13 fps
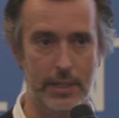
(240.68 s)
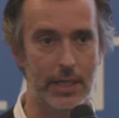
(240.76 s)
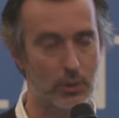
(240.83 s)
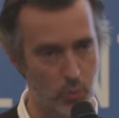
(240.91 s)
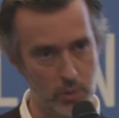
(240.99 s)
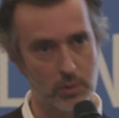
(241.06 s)

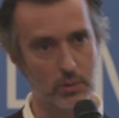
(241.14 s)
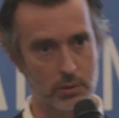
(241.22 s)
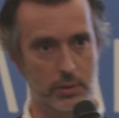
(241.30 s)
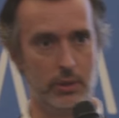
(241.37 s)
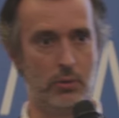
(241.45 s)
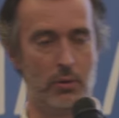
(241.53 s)
It will
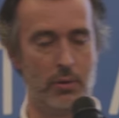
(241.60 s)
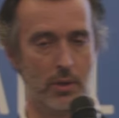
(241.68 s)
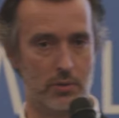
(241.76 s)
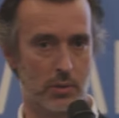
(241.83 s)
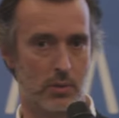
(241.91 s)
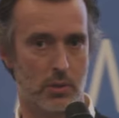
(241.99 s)
in
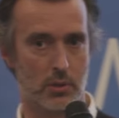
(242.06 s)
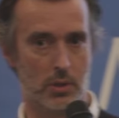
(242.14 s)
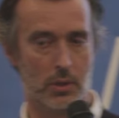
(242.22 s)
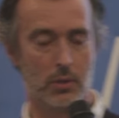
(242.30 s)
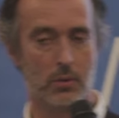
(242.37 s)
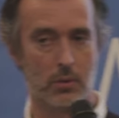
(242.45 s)

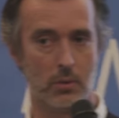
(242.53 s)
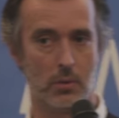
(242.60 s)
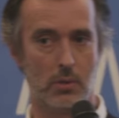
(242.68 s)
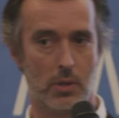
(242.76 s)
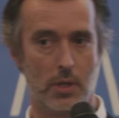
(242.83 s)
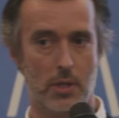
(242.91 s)
2016.
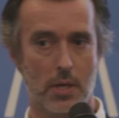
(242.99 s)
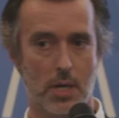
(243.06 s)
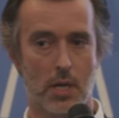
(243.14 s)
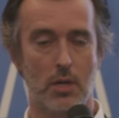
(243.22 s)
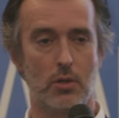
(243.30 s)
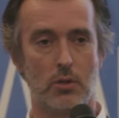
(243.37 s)
Okay?
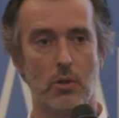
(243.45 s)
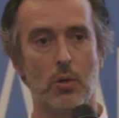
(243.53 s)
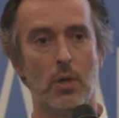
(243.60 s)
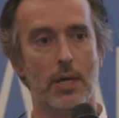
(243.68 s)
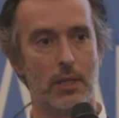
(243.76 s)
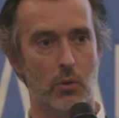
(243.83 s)

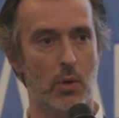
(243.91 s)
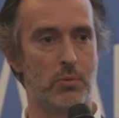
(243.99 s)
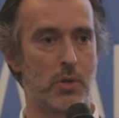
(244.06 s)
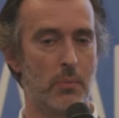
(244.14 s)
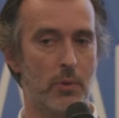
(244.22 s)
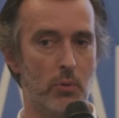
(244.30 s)
So the Web
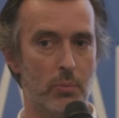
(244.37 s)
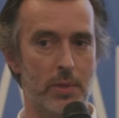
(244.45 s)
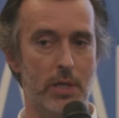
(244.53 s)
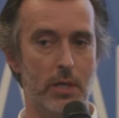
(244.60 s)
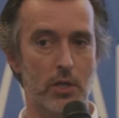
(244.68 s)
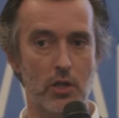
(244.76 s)
Summit will
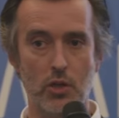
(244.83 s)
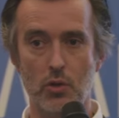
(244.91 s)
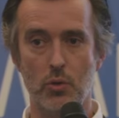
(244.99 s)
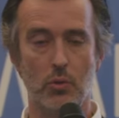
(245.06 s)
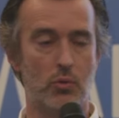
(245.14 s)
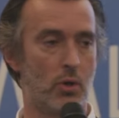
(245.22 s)
be a
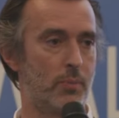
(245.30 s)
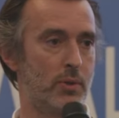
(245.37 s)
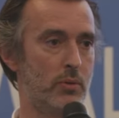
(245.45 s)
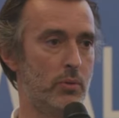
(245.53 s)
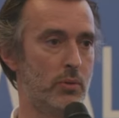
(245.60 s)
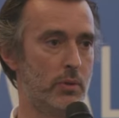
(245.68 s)
huge
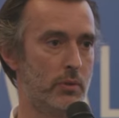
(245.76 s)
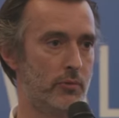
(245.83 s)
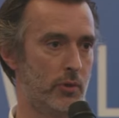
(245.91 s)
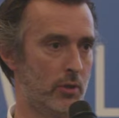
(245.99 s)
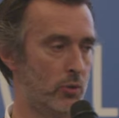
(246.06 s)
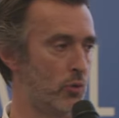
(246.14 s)
opportunity
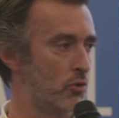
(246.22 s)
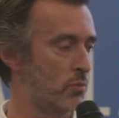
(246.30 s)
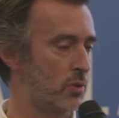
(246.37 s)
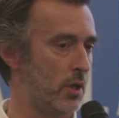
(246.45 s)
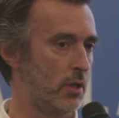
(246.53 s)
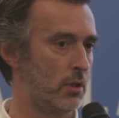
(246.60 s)
for the
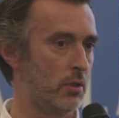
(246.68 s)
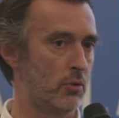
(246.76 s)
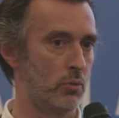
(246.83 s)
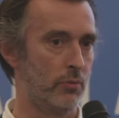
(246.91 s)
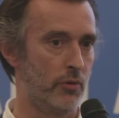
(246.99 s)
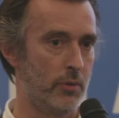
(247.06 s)
tourism sector
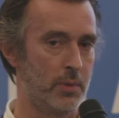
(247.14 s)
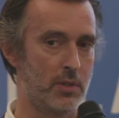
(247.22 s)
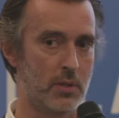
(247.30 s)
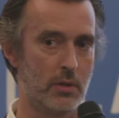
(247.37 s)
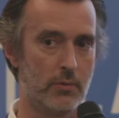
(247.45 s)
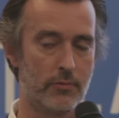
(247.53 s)
to affirm
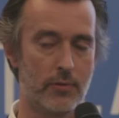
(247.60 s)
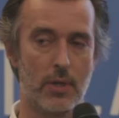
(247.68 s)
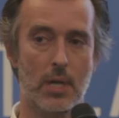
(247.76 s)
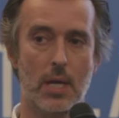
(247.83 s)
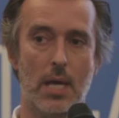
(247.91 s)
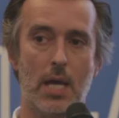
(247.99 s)
itself
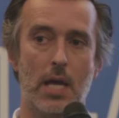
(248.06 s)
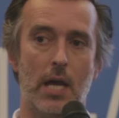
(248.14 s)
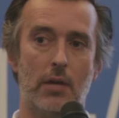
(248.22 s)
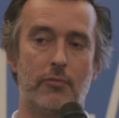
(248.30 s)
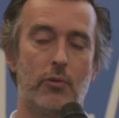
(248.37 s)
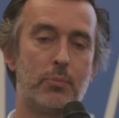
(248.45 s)

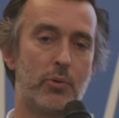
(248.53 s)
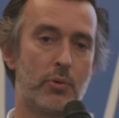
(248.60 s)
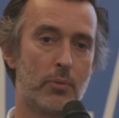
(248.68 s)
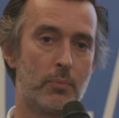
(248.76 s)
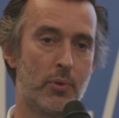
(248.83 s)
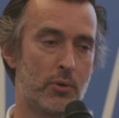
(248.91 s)
and for
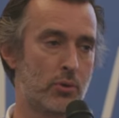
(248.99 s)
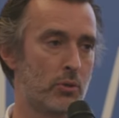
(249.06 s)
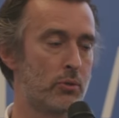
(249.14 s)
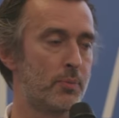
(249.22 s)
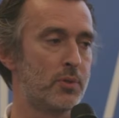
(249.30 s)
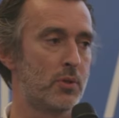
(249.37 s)

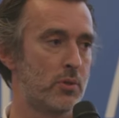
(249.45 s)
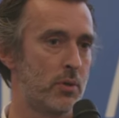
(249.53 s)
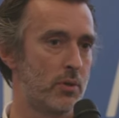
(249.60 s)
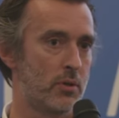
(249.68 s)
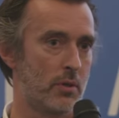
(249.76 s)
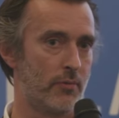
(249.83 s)
Portugal to
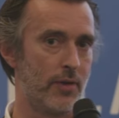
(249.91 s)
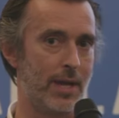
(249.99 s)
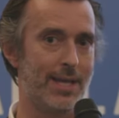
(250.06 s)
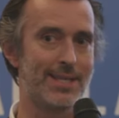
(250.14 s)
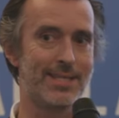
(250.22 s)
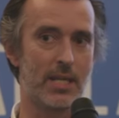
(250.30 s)
position
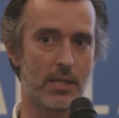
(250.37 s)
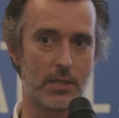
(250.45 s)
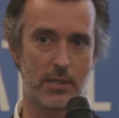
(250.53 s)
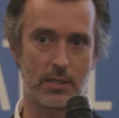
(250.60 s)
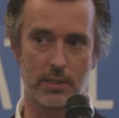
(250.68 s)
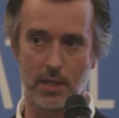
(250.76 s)
itself as
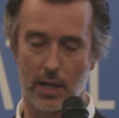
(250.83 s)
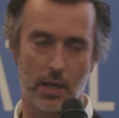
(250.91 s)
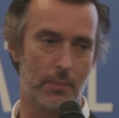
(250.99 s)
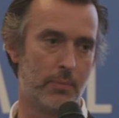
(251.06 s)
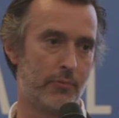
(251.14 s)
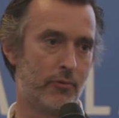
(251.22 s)
the
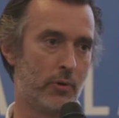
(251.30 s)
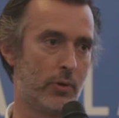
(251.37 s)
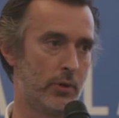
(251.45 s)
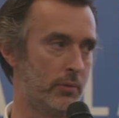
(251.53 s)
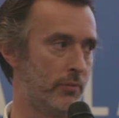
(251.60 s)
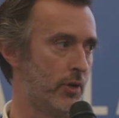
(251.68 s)
hub
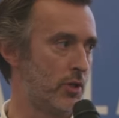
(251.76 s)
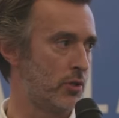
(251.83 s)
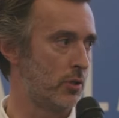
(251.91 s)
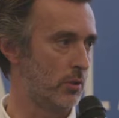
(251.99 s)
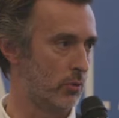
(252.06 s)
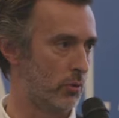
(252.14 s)
for
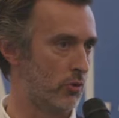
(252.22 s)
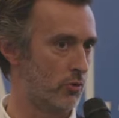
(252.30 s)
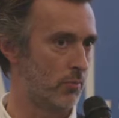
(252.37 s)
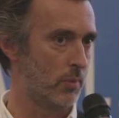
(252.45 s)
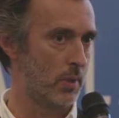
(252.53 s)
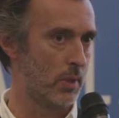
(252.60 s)
innovation in tourism.